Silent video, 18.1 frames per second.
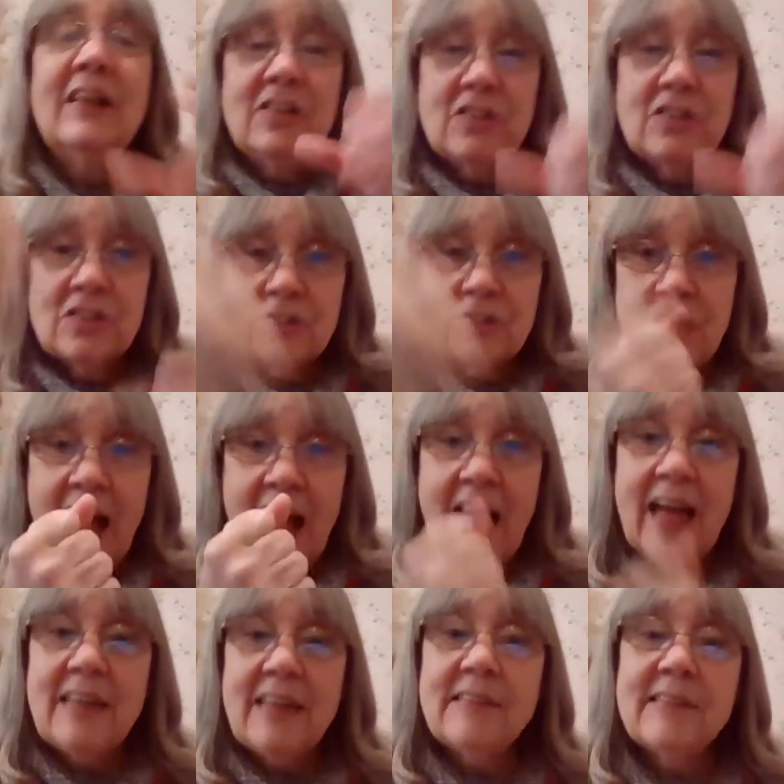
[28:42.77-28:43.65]

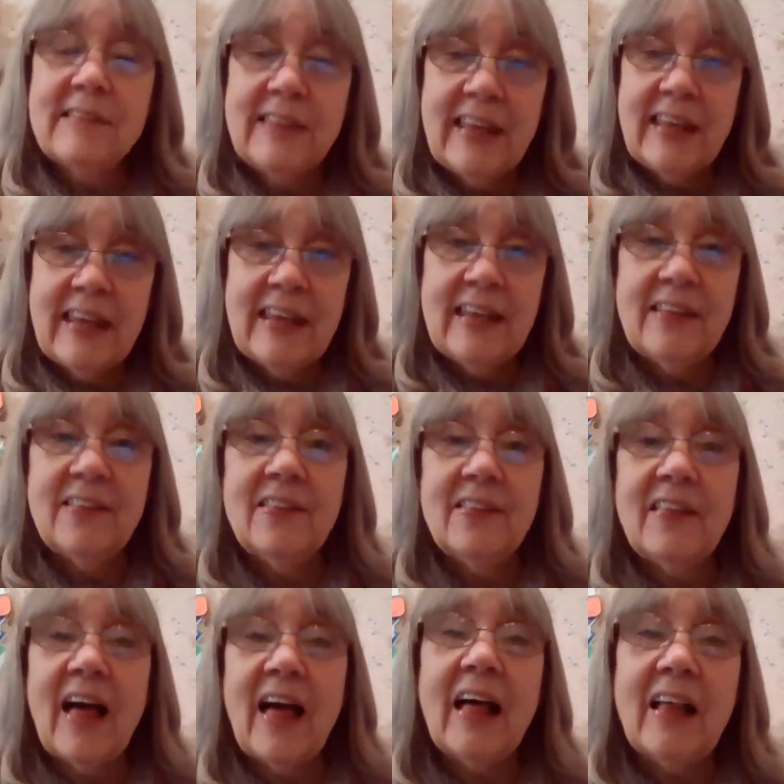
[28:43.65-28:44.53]
Trust
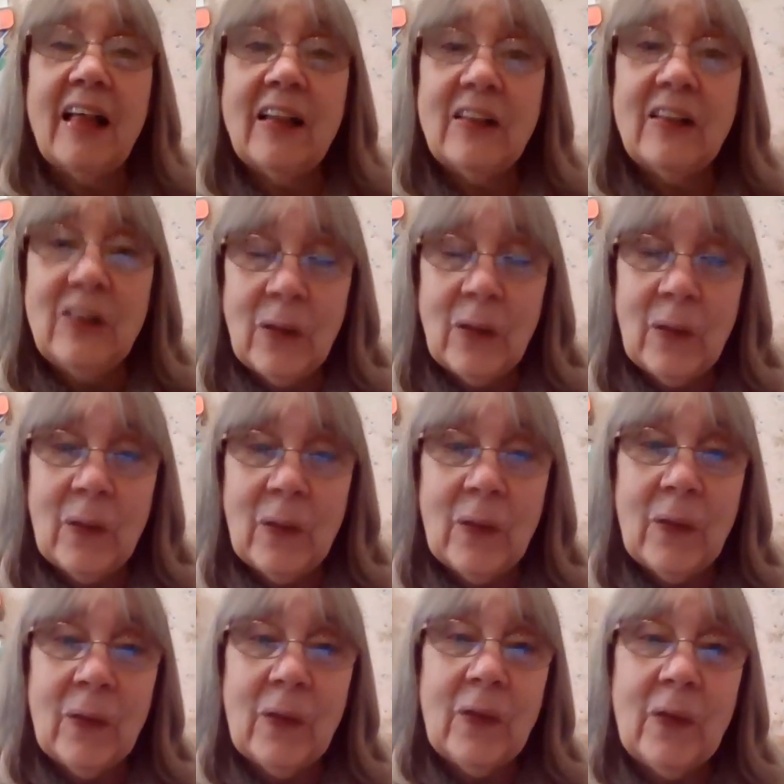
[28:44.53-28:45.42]
in the
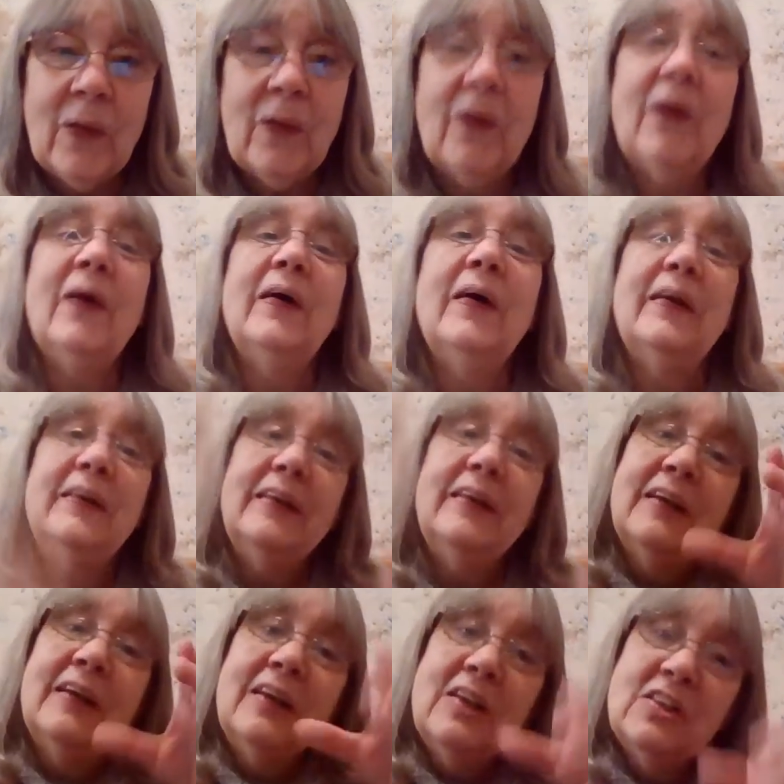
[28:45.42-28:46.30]
Lord.
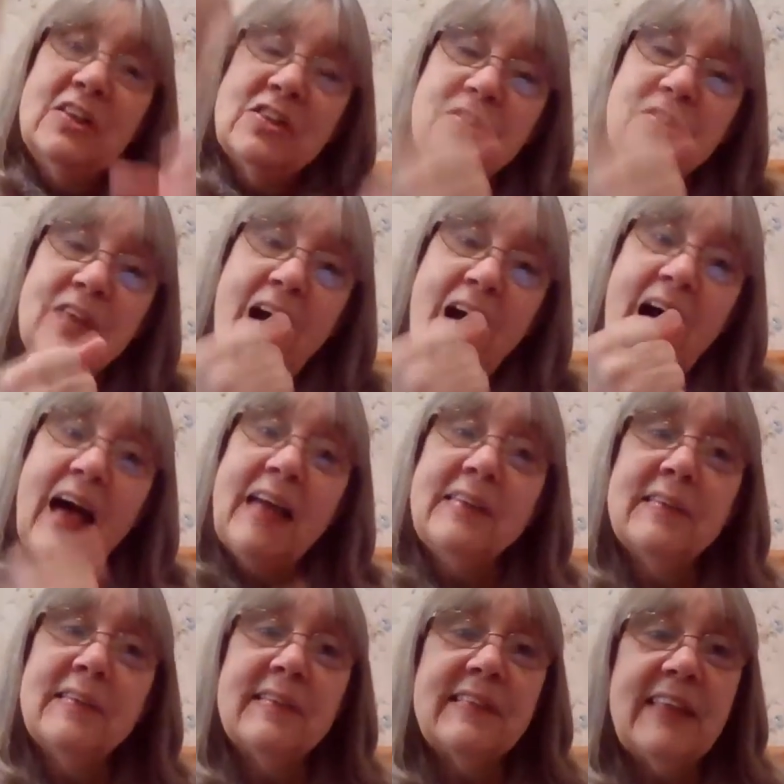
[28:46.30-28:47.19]

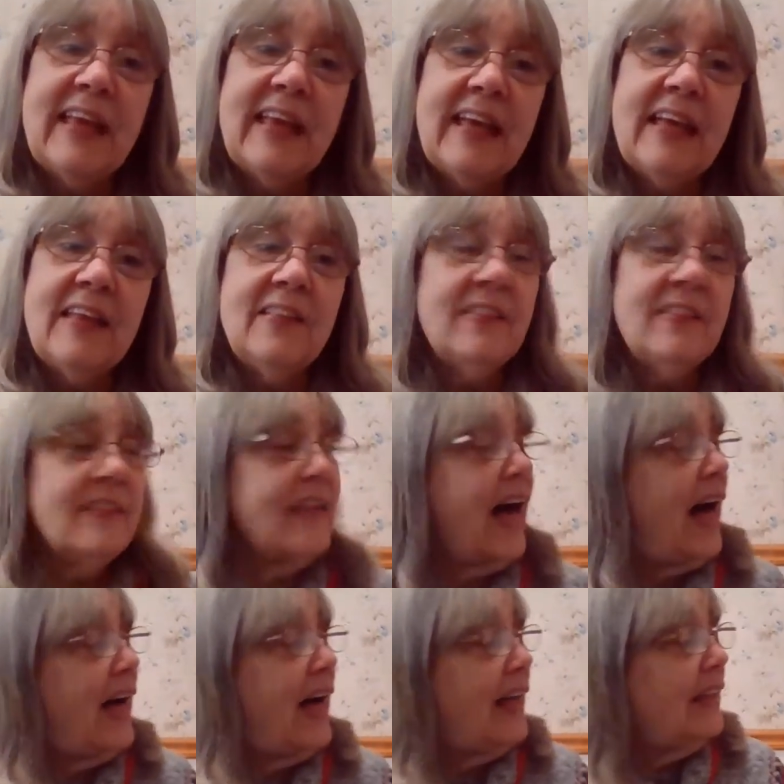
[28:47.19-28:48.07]
Trust in
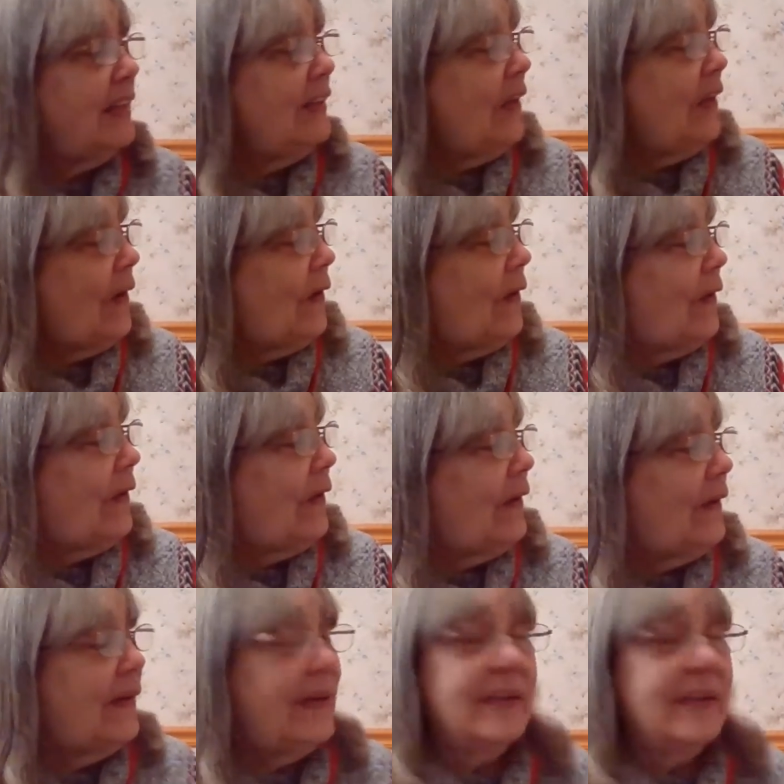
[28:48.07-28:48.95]
the
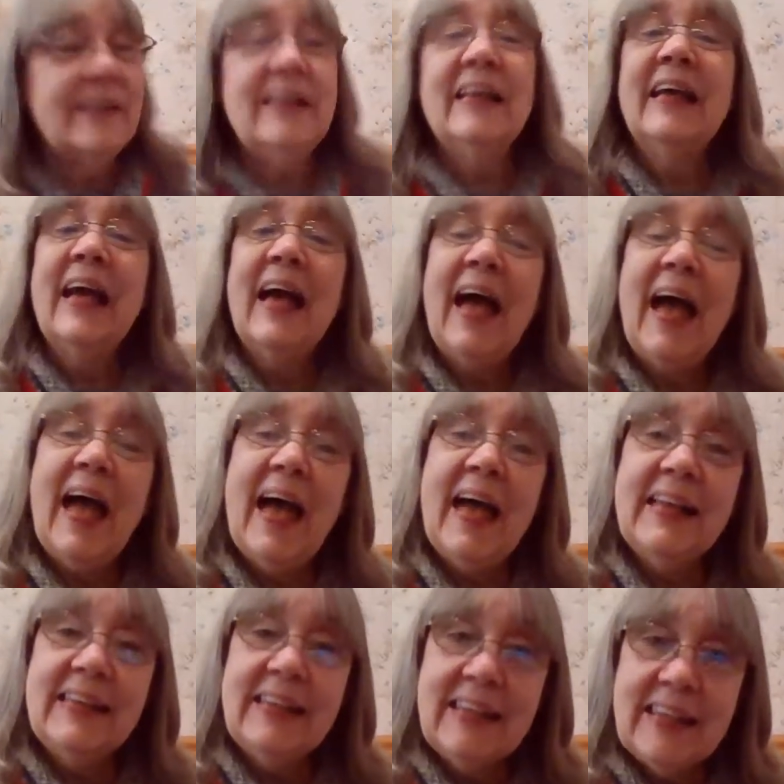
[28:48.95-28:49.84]
Lord,
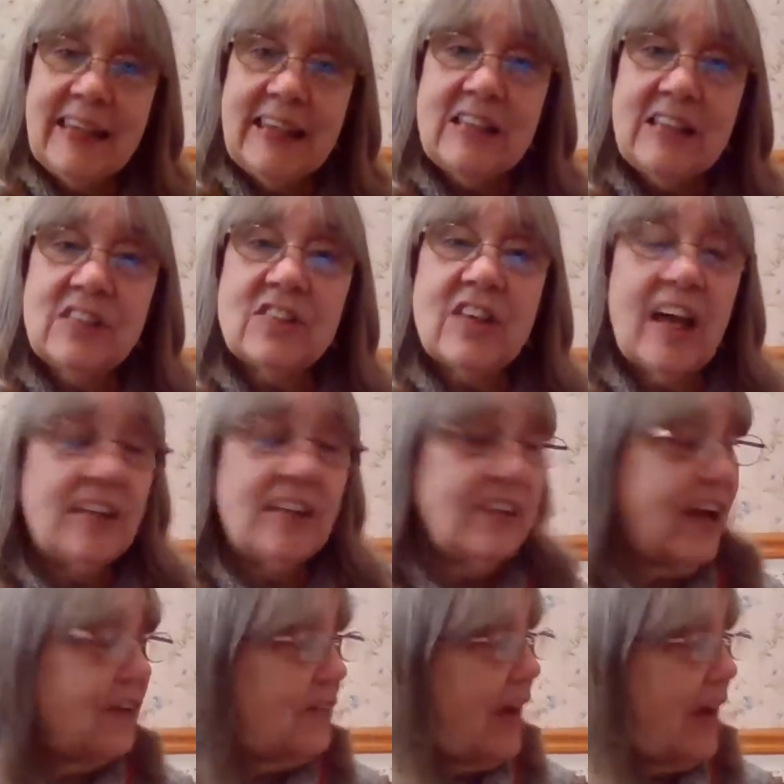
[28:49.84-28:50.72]
and he shall
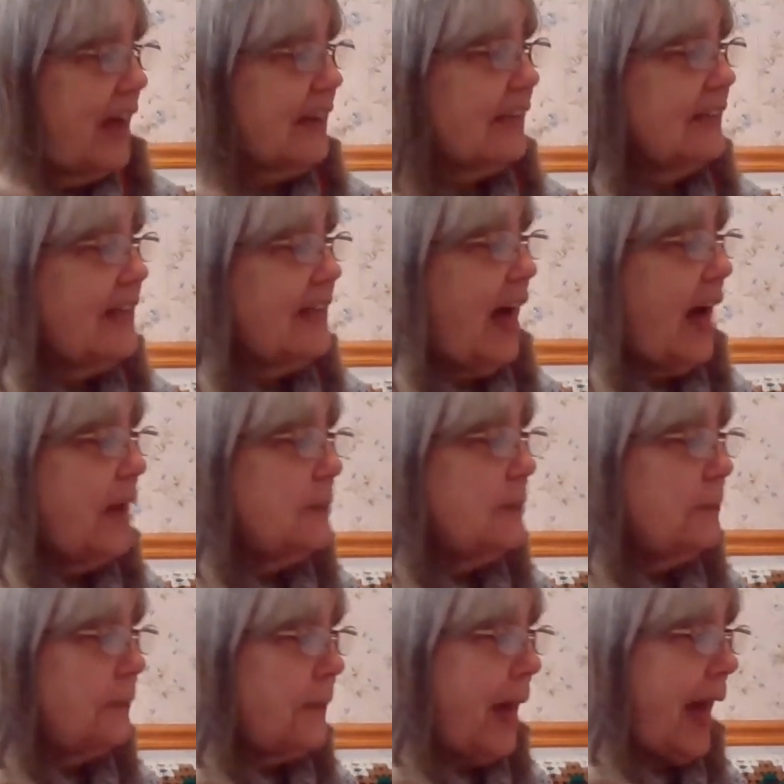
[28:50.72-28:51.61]
direct thy
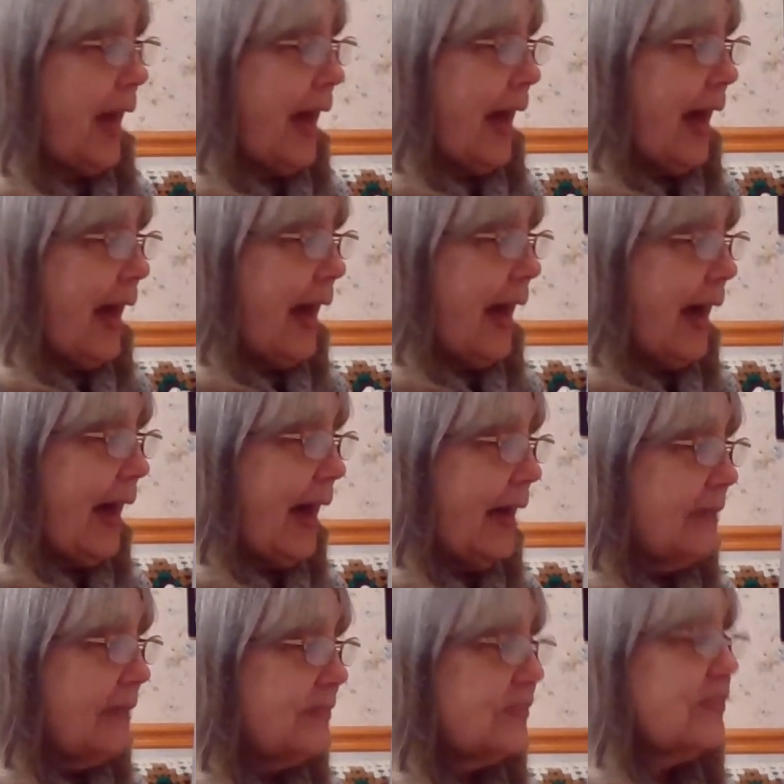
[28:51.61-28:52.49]

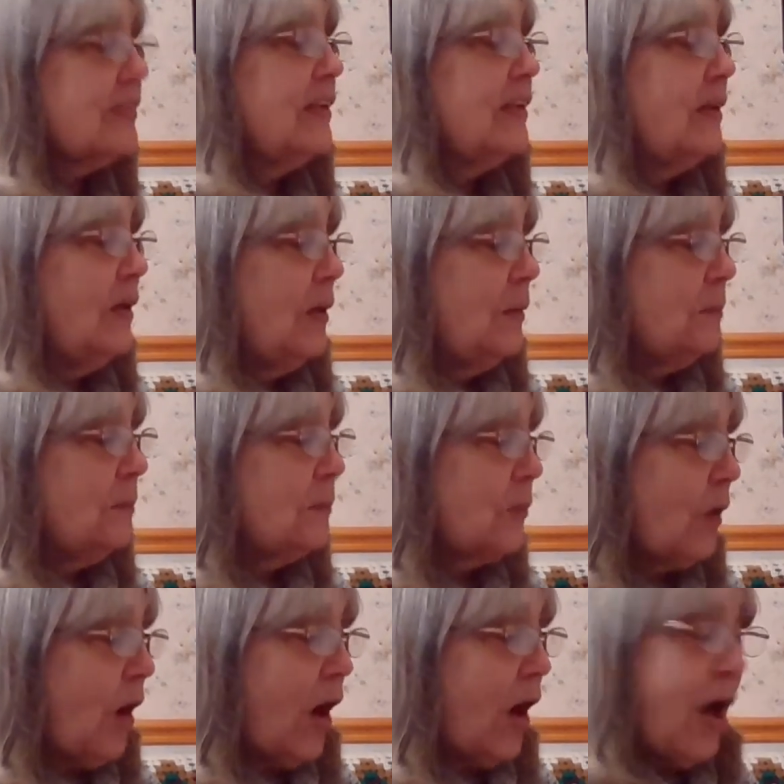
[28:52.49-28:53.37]
paths.
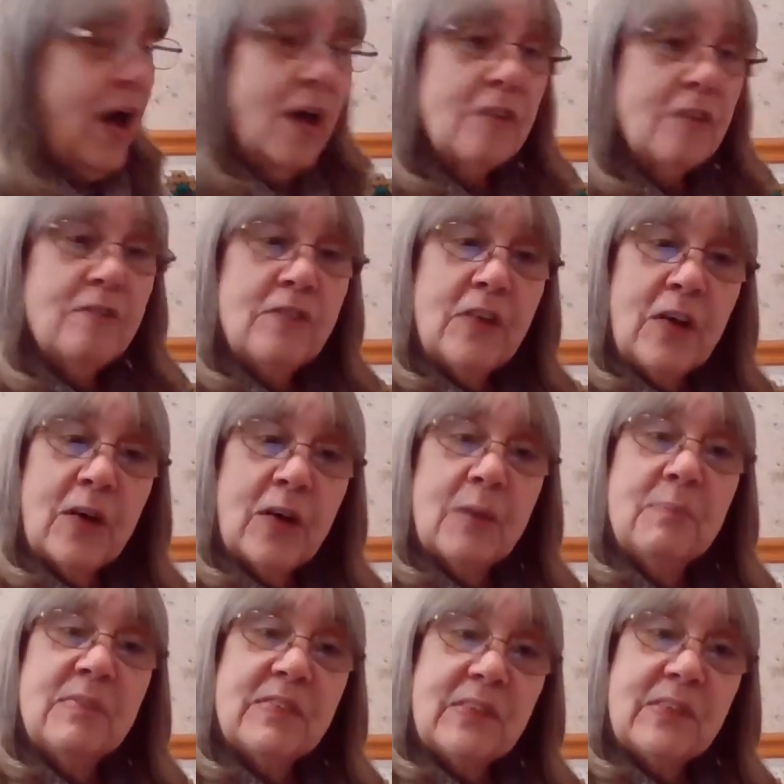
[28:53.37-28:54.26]

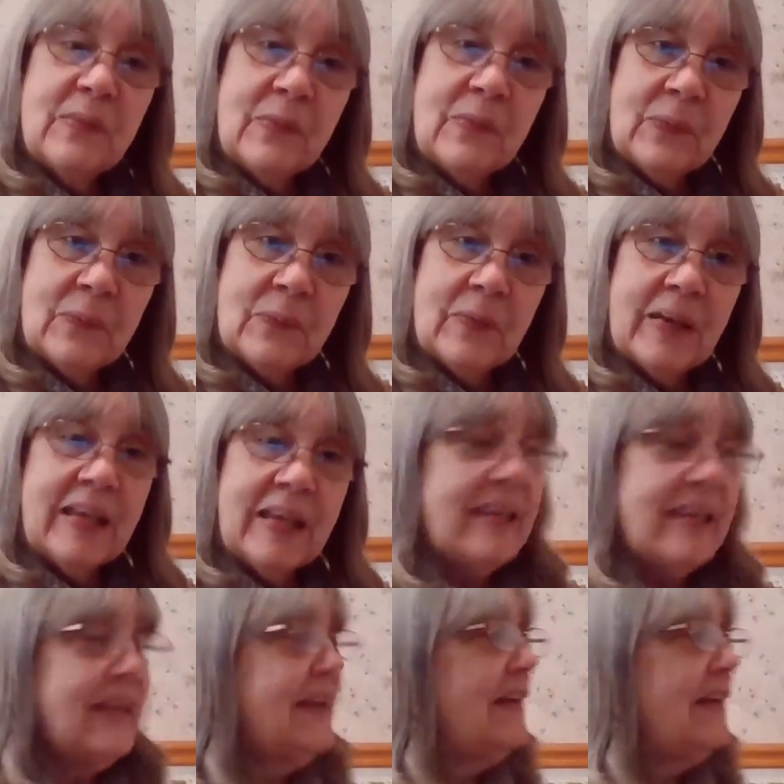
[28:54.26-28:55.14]
Proverbs
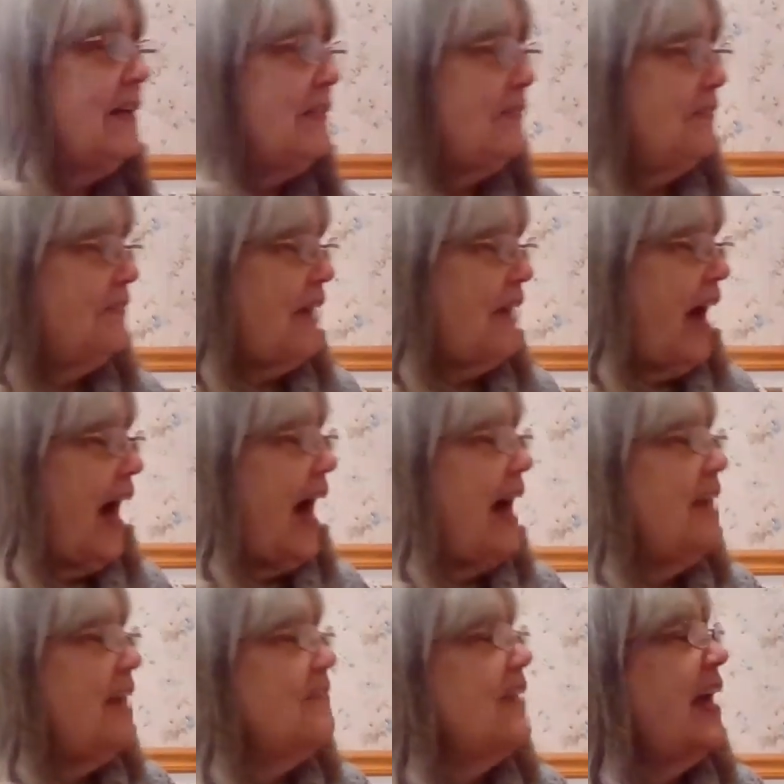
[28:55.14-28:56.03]
3
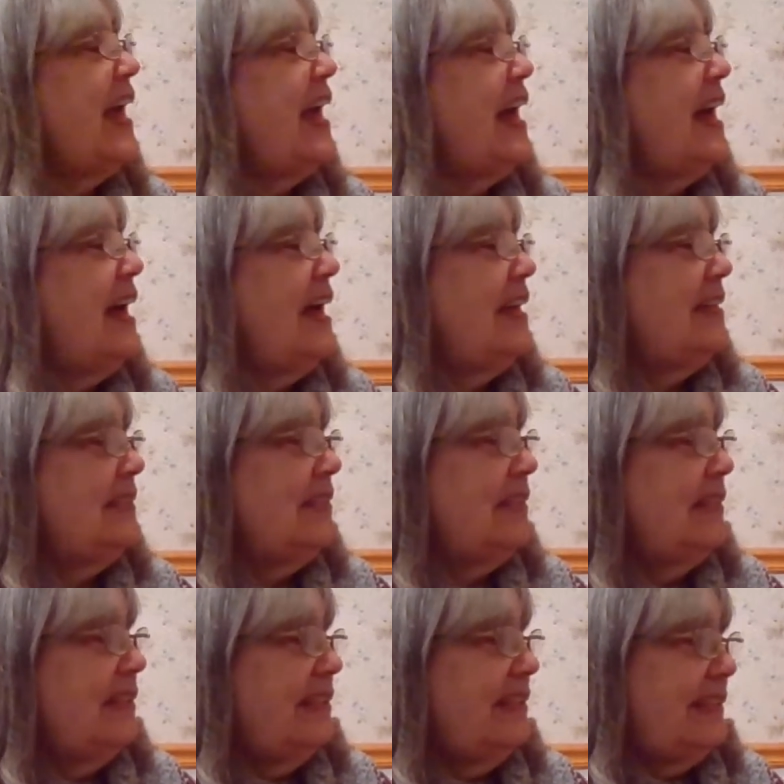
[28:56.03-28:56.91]
5 and
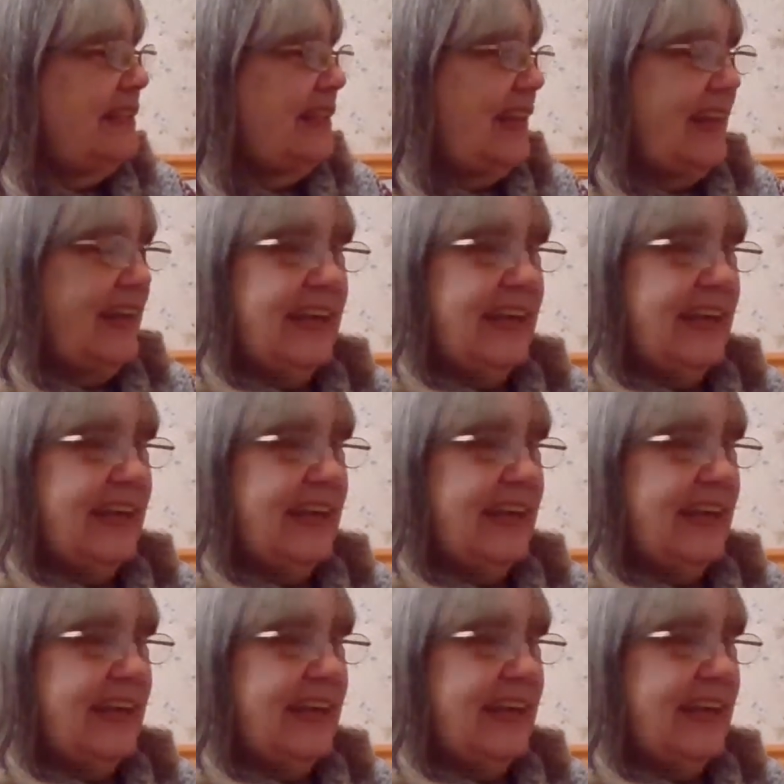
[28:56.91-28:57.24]
6.